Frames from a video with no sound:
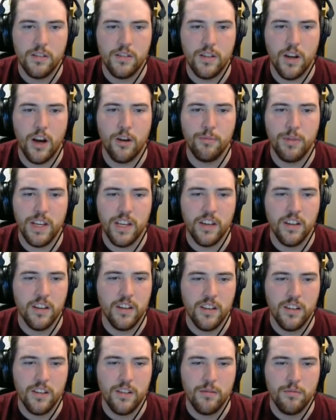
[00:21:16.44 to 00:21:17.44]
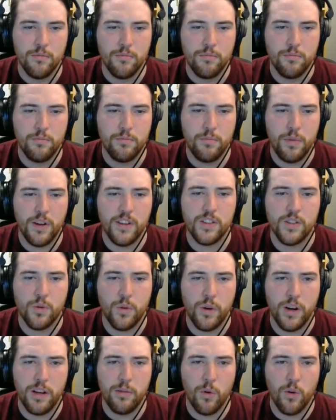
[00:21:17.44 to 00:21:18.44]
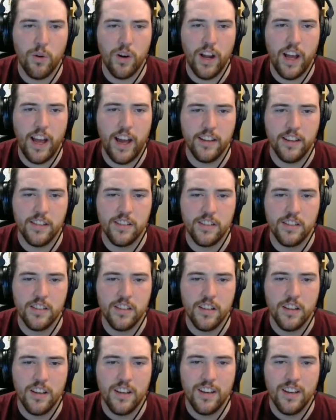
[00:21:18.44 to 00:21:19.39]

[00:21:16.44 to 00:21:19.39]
dummy punch 20 more heads